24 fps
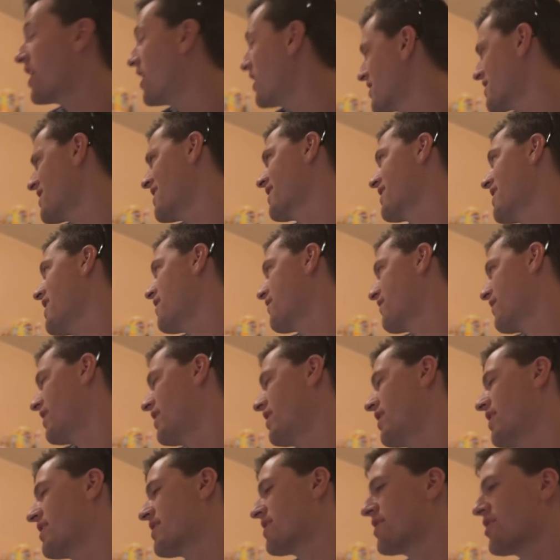It's not coffee.
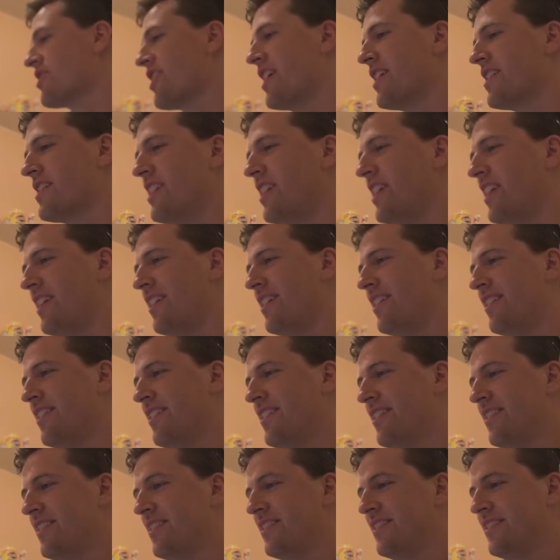It's a chai tea.
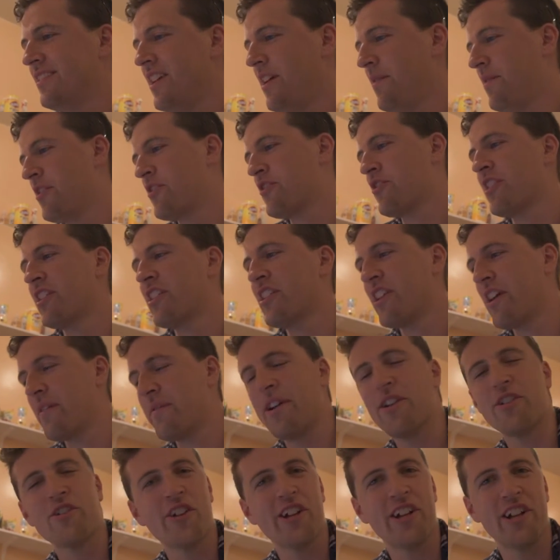I'm not drinking. I'm
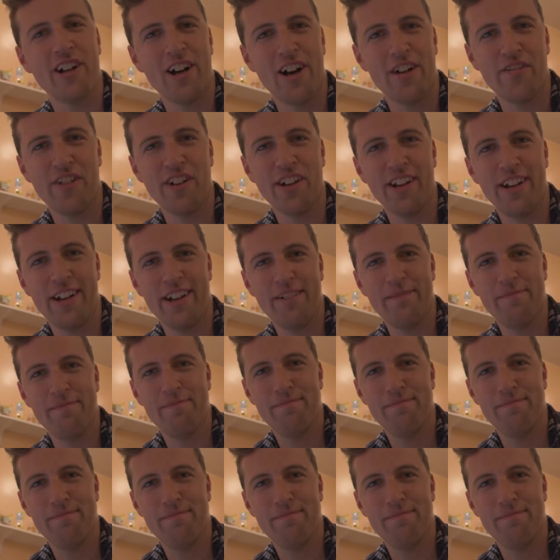not drinking coffee today.